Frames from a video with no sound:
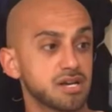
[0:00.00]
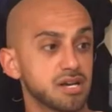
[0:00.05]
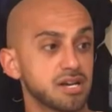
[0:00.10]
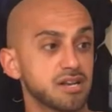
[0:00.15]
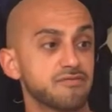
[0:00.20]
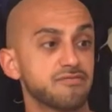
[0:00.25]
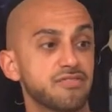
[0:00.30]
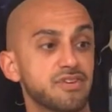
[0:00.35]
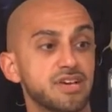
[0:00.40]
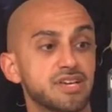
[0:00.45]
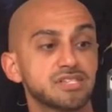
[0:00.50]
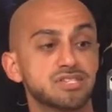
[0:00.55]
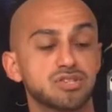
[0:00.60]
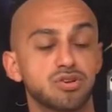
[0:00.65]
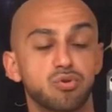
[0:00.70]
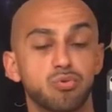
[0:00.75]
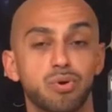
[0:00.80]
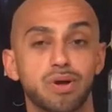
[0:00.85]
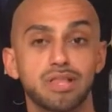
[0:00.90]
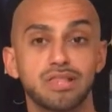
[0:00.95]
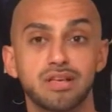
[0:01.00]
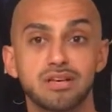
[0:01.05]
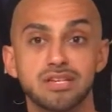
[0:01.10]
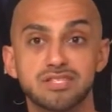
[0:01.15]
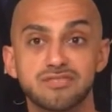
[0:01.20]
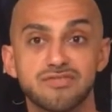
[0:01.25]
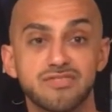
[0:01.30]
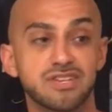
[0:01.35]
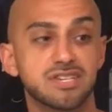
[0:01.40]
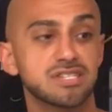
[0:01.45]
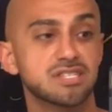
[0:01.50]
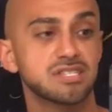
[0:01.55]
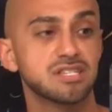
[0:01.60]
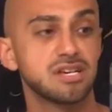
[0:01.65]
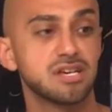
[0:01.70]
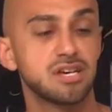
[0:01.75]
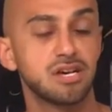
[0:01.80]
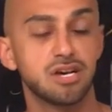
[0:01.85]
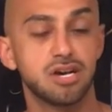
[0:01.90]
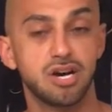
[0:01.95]
cutting phase or a weight loss phase,
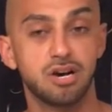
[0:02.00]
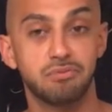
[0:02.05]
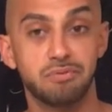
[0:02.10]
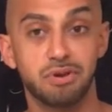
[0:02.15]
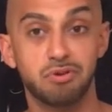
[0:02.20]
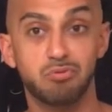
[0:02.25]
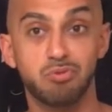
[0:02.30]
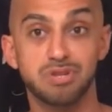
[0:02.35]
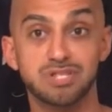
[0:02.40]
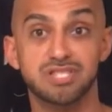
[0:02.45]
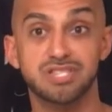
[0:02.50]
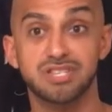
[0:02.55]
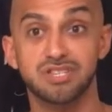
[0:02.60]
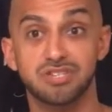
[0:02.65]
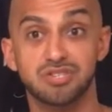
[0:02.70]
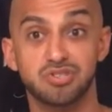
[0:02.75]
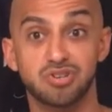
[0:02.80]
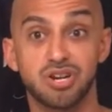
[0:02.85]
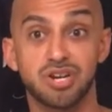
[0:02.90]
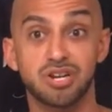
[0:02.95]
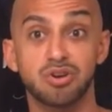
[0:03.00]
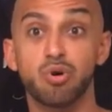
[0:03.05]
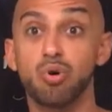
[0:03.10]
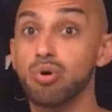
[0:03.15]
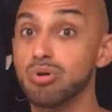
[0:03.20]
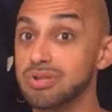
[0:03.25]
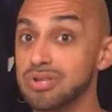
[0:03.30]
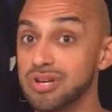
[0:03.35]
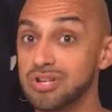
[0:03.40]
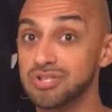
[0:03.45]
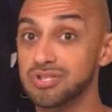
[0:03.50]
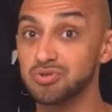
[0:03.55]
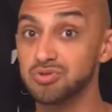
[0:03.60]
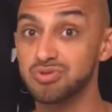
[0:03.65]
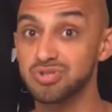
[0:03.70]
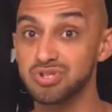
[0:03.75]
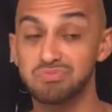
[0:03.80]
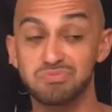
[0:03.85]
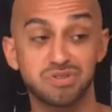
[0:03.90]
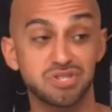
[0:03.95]
it wants to try and hold on
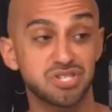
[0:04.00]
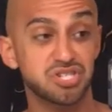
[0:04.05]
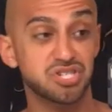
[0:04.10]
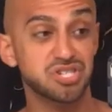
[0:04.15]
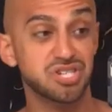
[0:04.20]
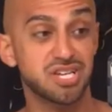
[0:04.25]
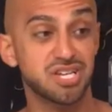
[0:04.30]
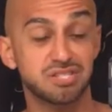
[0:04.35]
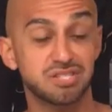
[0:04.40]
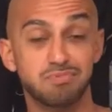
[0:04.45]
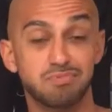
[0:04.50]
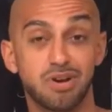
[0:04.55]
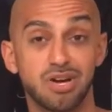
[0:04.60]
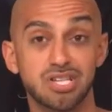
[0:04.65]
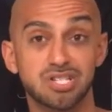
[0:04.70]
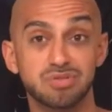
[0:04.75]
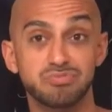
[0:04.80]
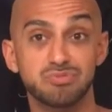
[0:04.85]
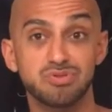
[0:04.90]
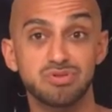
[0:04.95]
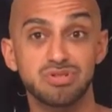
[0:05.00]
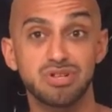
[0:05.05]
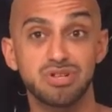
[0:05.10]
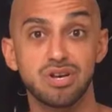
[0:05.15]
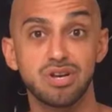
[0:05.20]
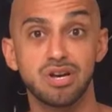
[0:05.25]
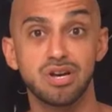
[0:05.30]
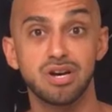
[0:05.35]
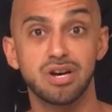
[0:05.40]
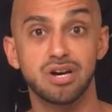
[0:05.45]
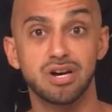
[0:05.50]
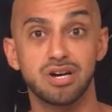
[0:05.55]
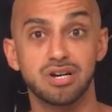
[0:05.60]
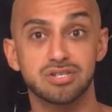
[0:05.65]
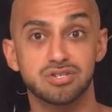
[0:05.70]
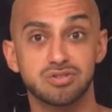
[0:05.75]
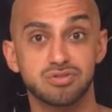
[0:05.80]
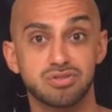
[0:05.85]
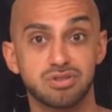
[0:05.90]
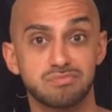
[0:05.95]
to as much as possible.
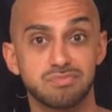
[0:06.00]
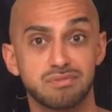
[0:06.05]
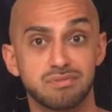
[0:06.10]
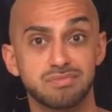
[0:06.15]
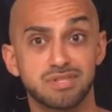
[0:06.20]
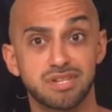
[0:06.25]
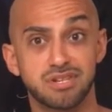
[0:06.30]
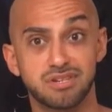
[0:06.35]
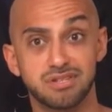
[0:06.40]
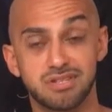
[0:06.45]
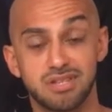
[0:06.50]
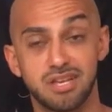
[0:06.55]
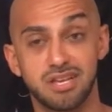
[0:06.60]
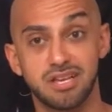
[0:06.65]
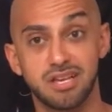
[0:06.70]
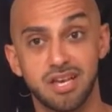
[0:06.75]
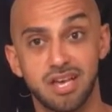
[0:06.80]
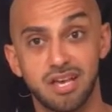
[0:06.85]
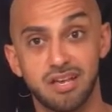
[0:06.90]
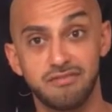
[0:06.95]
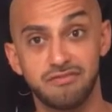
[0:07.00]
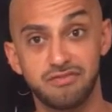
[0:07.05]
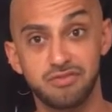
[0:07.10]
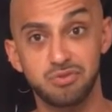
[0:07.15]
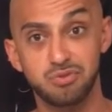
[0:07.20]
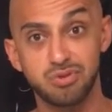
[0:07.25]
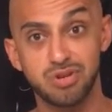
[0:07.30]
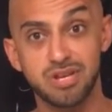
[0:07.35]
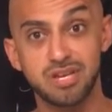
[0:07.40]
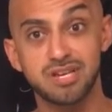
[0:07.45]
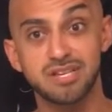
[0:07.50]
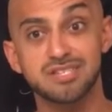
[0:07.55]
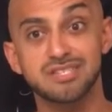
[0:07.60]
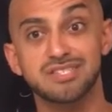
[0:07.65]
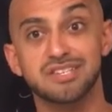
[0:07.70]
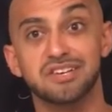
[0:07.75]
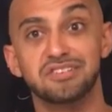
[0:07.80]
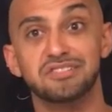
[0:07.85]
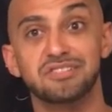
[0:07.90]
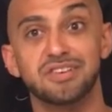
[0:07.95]
So sometimes it could take a few
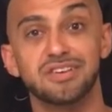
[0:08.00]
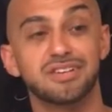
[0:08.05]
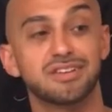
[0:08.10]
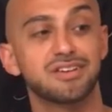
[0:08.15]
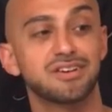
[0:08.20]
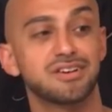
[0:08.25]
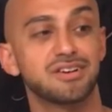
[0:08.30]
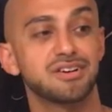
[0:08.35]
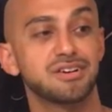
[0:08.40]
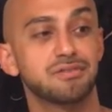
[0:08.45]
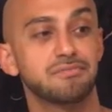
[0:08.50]
days, and then